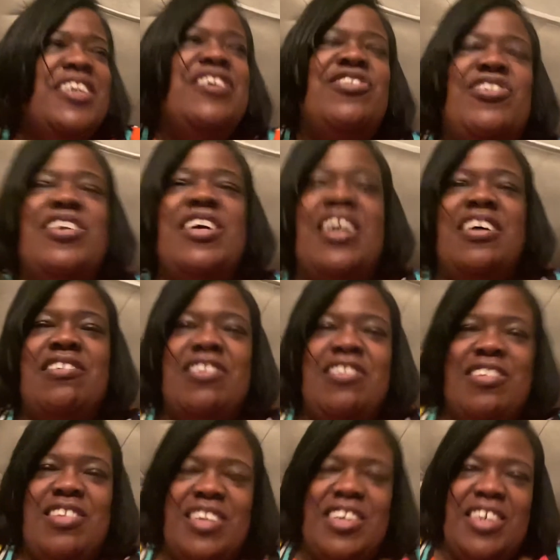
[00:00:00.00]
so you guys can
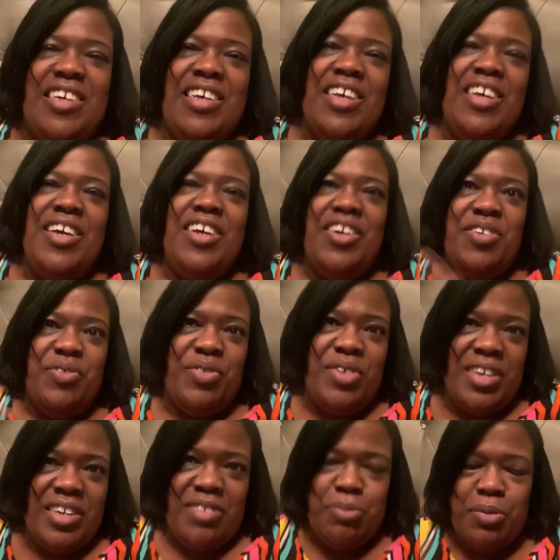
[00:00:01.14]
see what
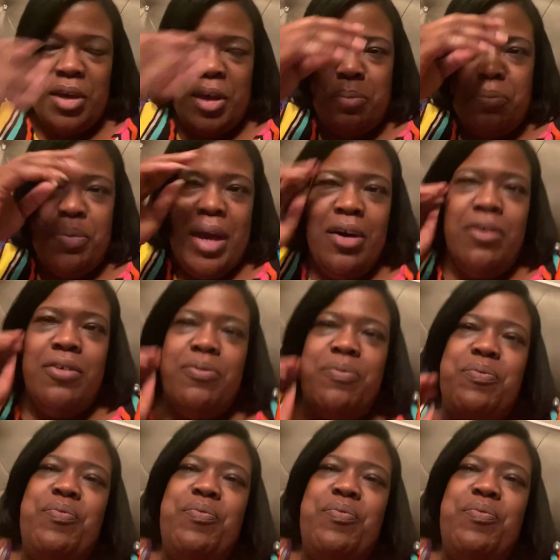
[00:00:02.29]
it's about.